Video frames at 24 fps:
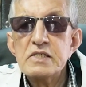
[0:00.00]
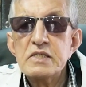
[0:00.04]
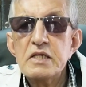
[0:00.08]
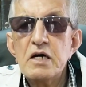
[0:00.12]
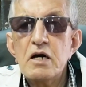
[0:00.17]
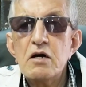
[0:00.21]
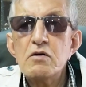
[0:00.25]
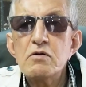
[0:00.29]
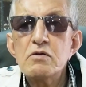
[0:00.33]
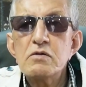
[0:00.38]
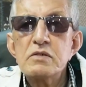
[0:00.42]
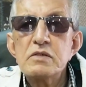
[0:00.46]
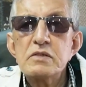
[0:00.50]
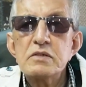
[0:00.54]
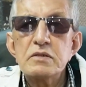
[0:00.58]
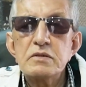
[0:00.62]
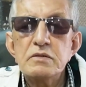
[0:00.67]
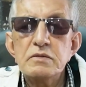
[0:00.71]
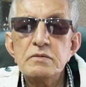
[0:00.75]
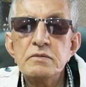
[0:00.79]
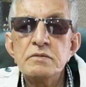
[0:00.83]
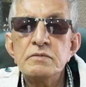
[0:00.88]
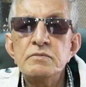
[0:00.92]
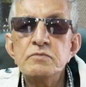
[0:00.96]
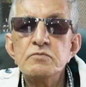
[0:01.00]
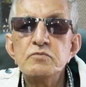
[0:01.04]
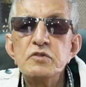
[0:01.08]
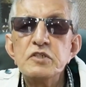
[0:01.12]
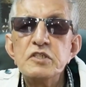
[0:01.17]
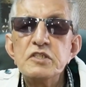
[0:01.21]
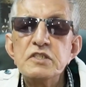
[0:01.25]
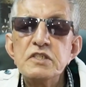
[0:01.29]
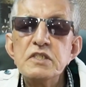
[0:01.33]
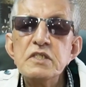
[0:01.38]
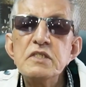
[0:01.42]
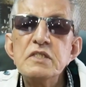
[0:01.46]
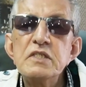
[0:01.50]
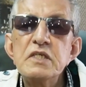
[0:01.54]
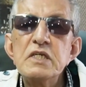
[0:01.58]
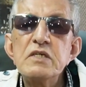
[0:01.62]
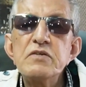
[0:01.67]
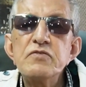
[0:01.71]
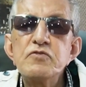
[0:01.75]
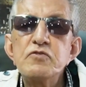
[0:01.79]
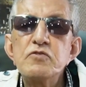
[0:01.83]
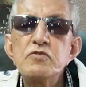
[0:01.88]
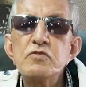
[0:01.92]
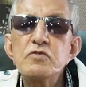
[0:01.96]
Now, we see
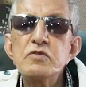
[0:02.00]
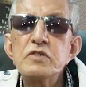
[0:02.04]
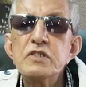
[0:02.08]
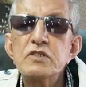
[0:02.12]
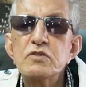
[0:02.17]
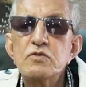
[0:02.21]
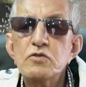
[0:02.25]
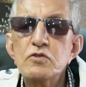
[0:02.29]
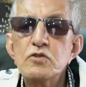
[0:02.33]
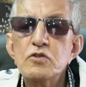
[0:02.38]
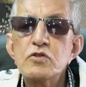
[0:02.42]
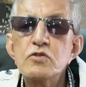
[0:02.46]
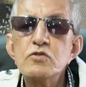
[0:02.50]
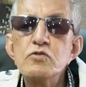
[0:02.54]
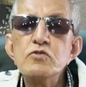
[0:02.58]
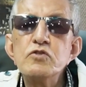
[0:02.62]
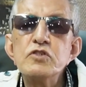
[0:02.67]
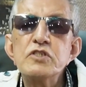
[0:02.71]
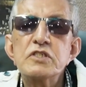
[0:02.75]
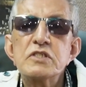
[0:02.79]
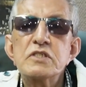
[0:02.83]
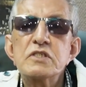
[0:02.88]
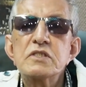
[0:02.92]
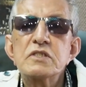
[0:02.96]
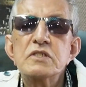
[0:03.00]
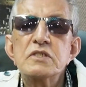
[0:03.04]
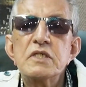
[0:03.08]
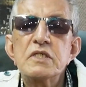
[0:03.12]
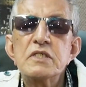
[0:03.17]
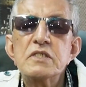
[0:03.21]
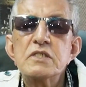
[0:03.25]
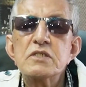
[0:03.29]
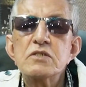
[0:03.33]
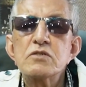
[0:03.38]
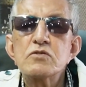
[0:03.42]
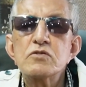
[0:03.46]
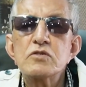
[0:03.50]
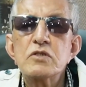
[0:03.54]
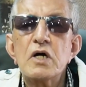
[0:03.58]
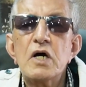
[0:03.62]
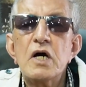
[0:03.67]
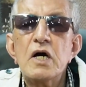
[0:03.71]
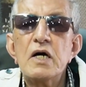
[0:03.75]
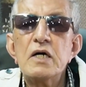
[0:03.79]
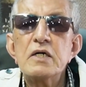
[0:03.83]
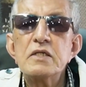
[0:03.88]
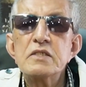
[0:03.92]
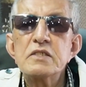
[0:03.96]
therefore in conclusion that the
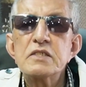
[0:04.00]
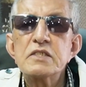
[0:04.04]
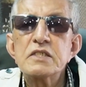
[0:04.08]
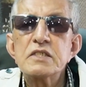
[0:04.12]
Quran